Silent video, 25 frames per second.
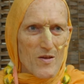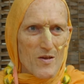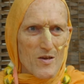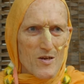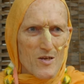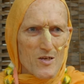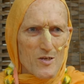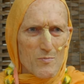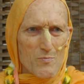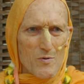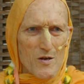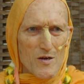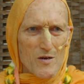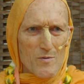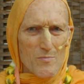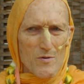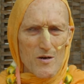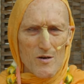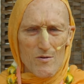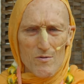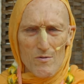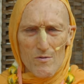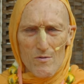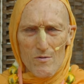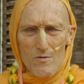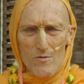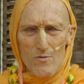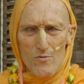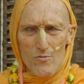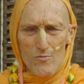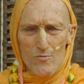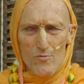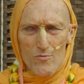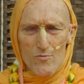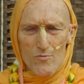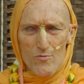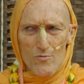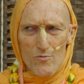He spent about
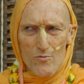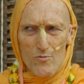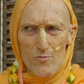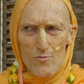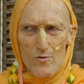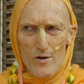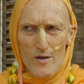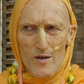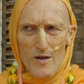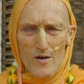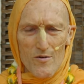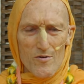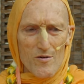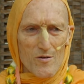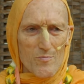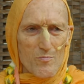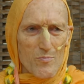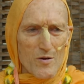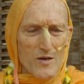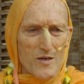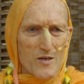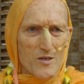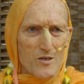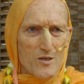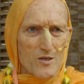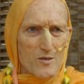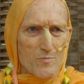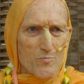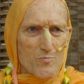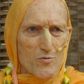300 pages